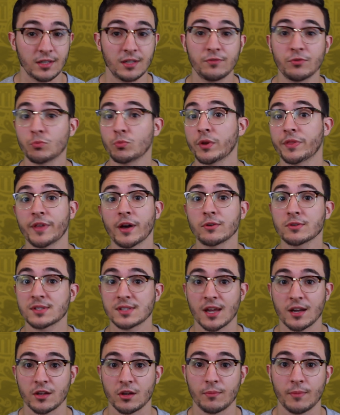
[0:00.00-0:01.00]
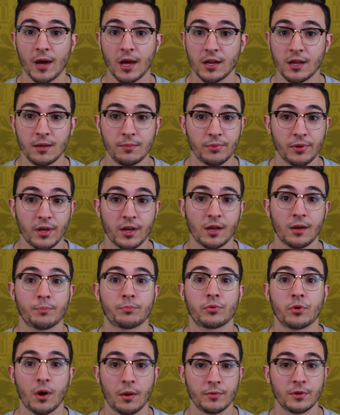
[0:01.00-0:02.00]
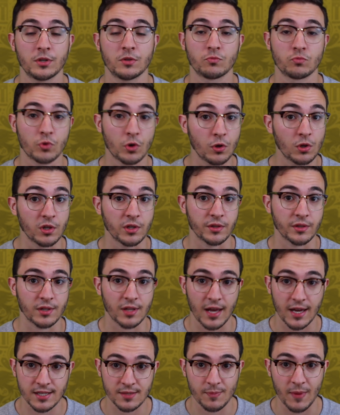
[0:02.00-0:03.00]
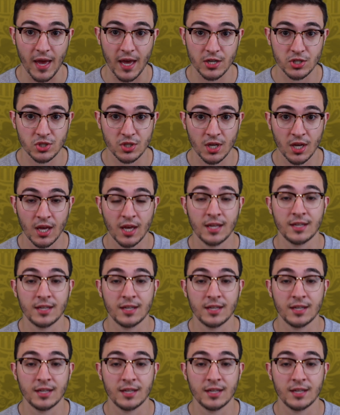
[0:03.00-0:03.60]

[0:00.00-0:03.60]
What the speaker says: even without Sadio Mane playing a prominent role in the last match.